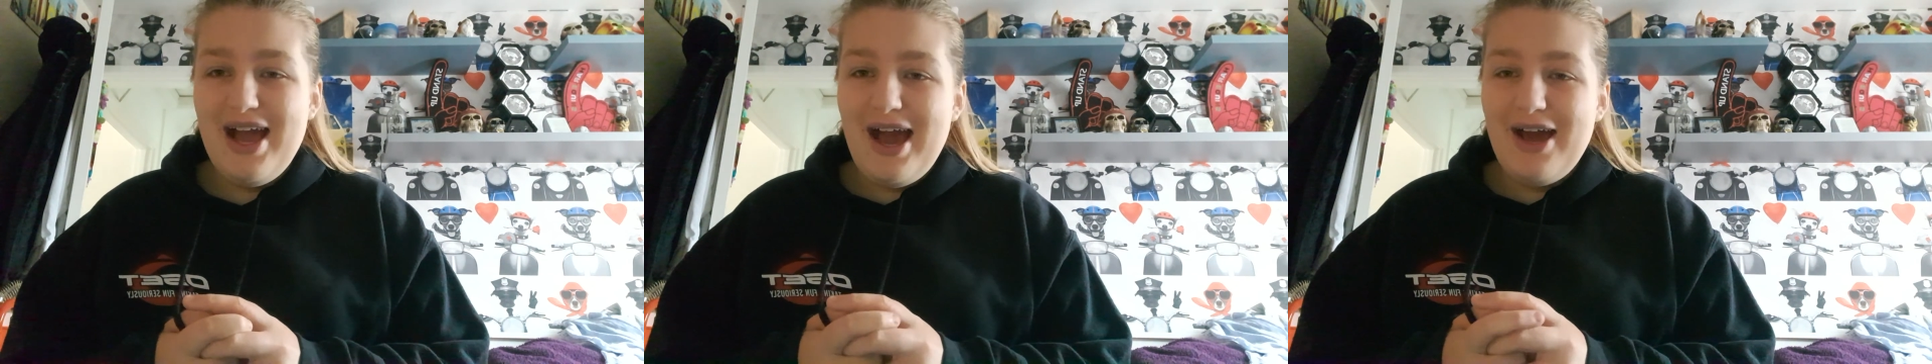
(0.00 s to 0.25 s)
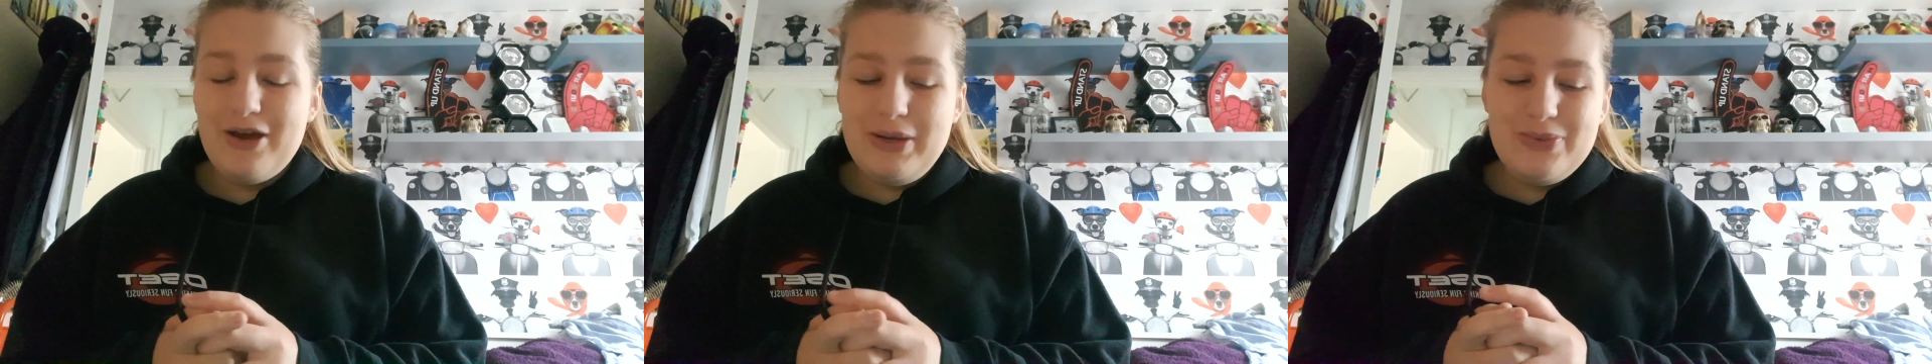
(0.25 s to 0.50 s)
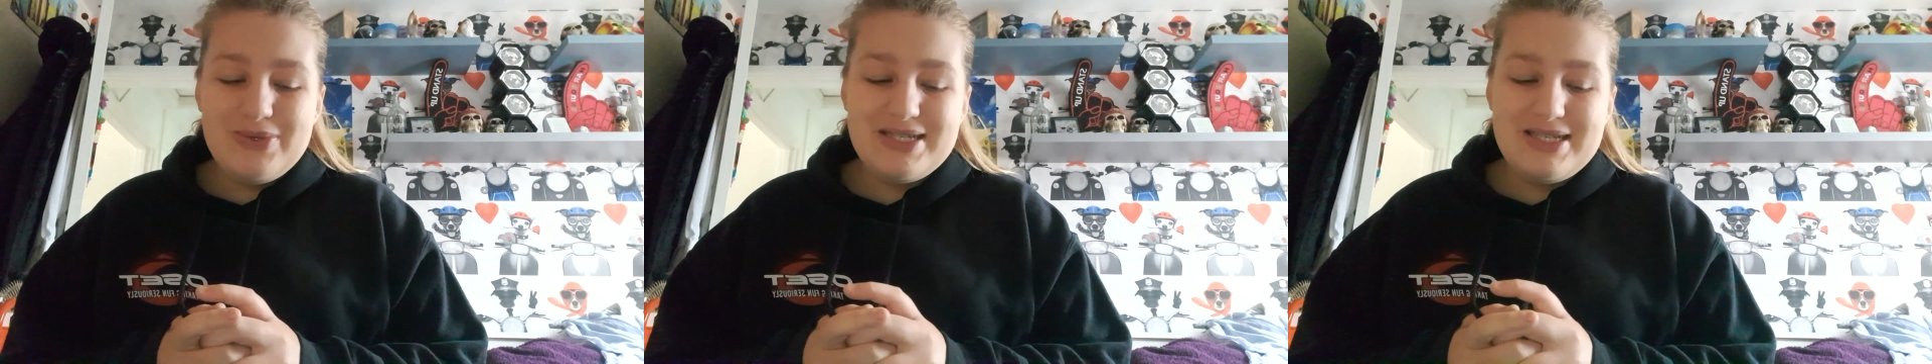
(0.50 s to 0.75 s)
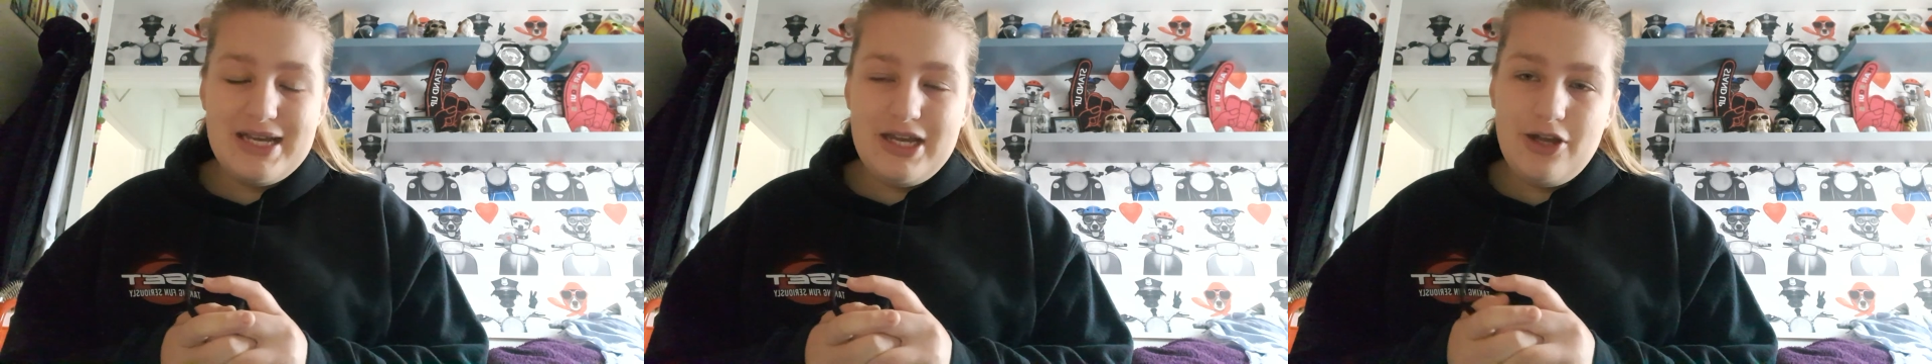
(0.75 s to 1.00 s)
And I will
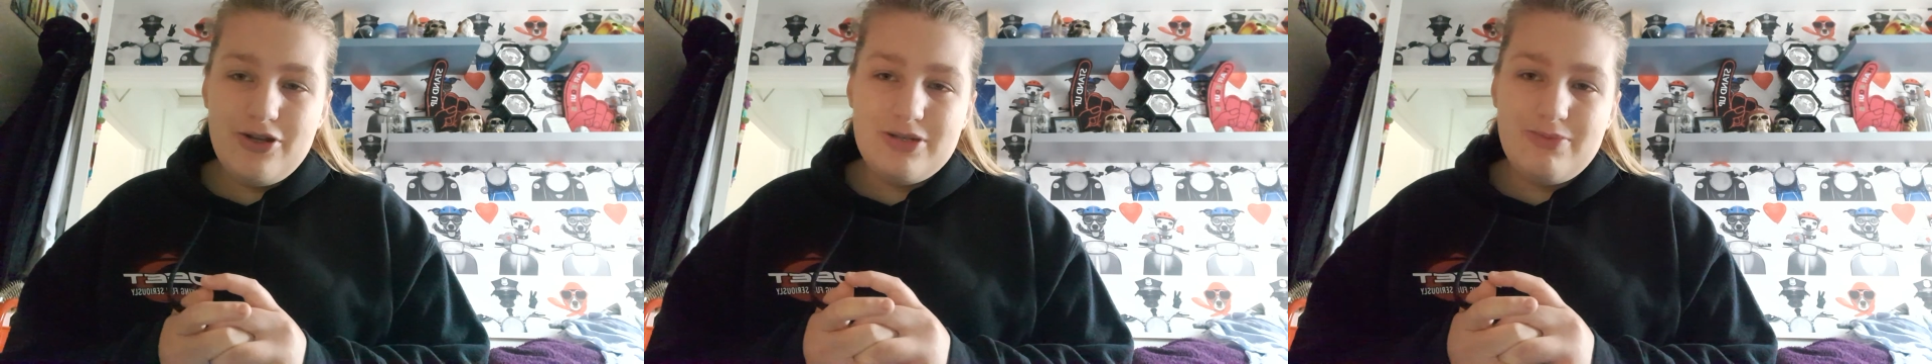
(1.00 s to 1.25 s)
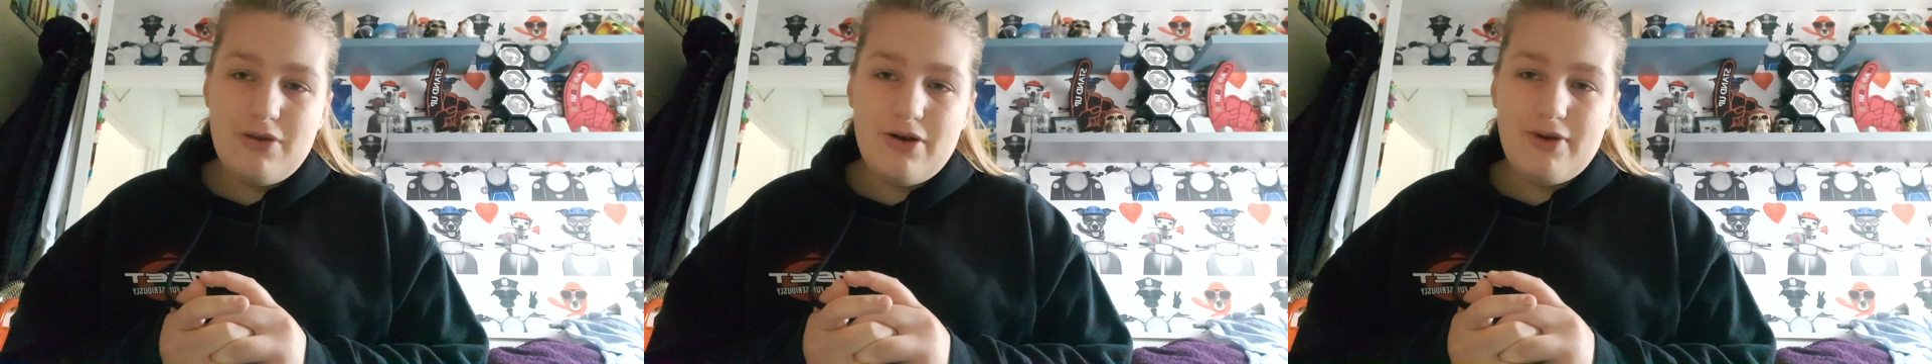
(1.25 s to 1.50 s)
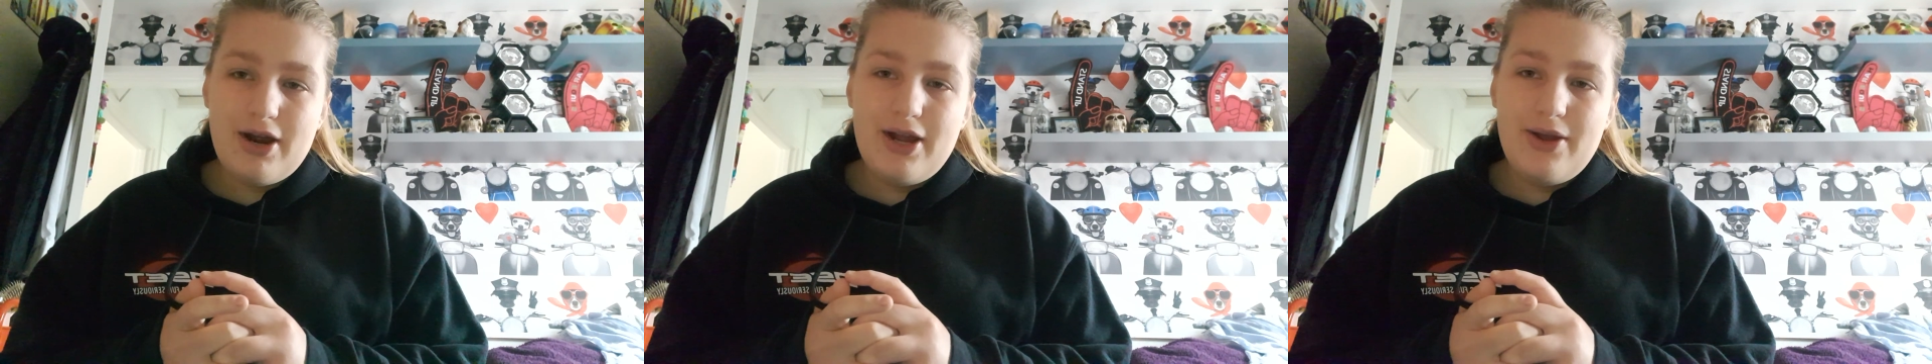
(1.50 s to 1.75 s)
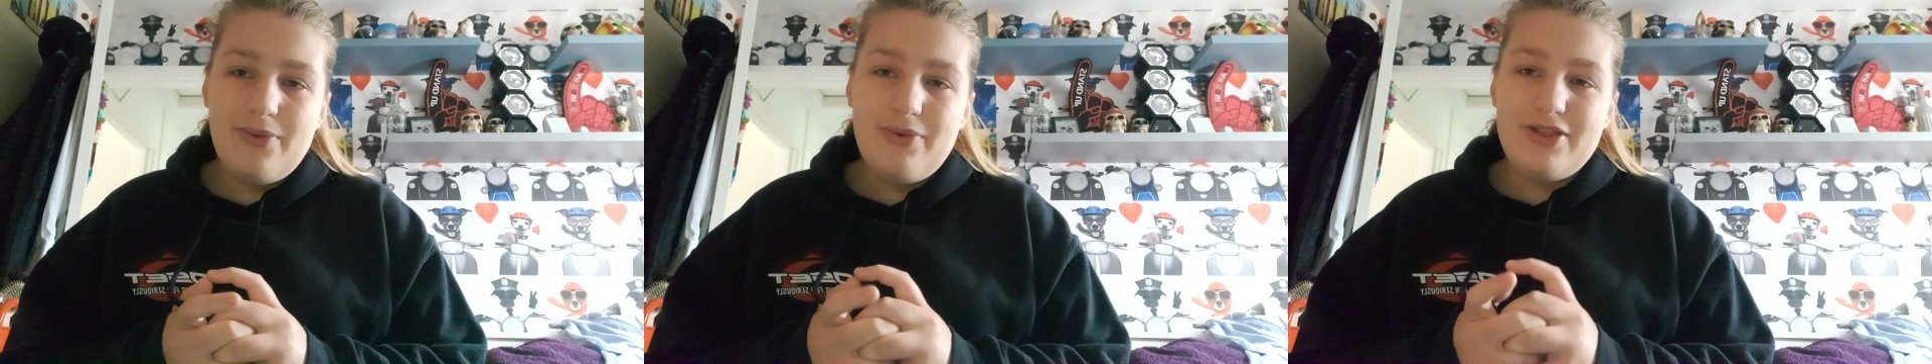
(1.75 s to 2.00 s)
see you
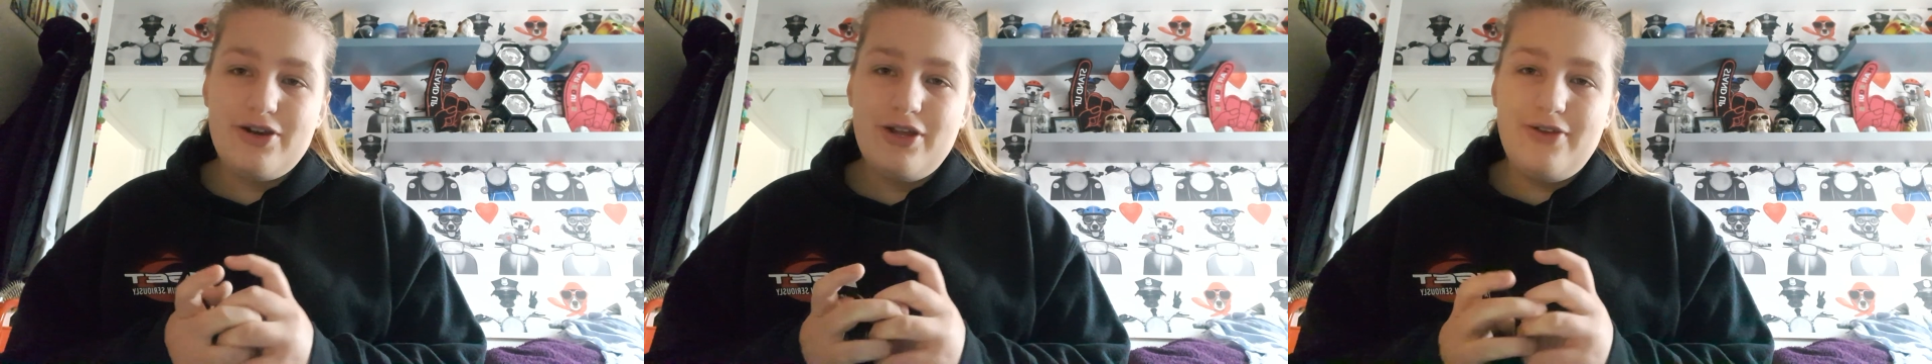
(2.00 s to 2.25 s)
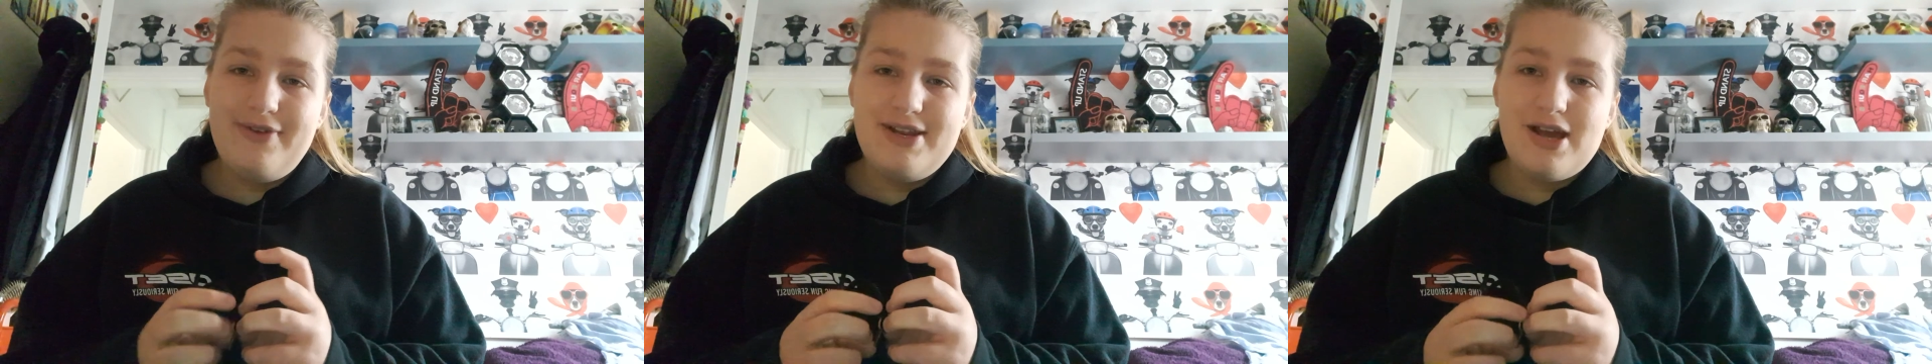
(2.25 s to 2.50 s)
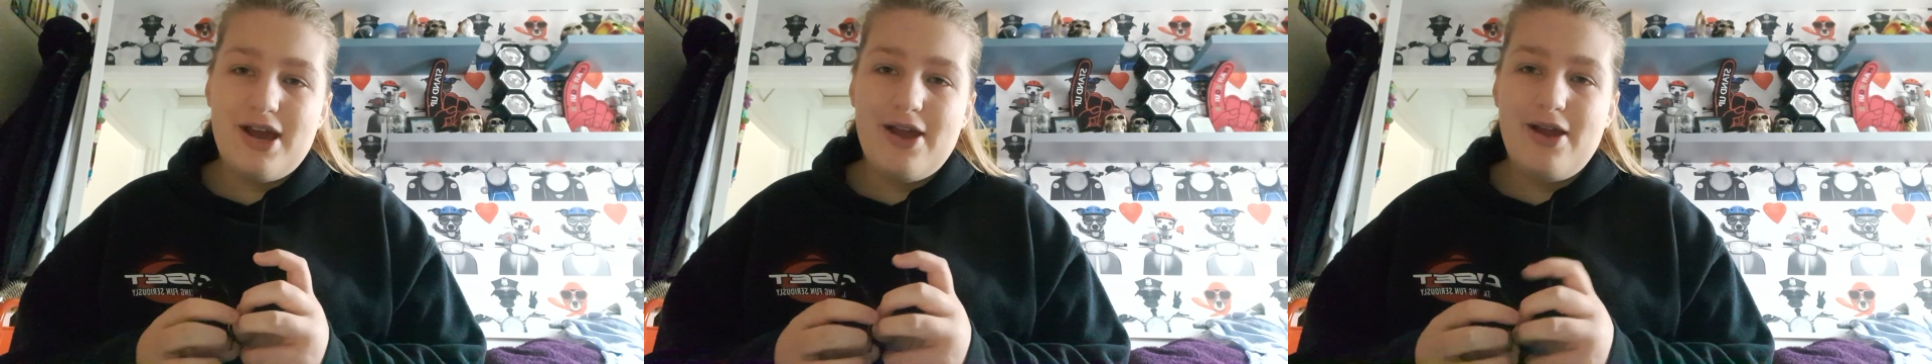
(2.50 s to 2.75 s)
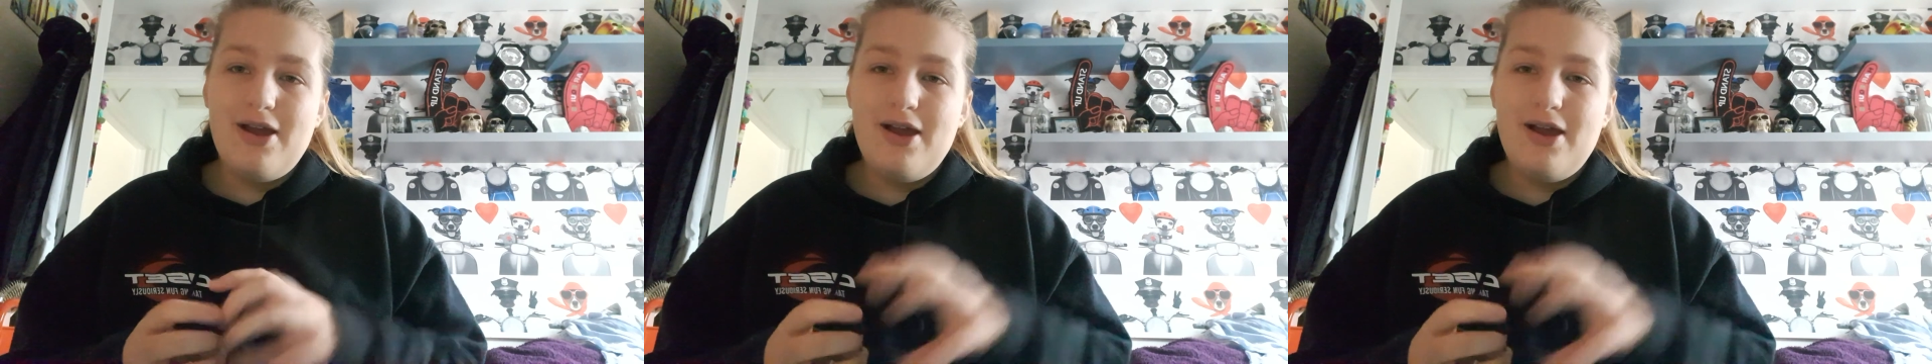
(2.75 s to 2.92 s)
tomorrow with a new video.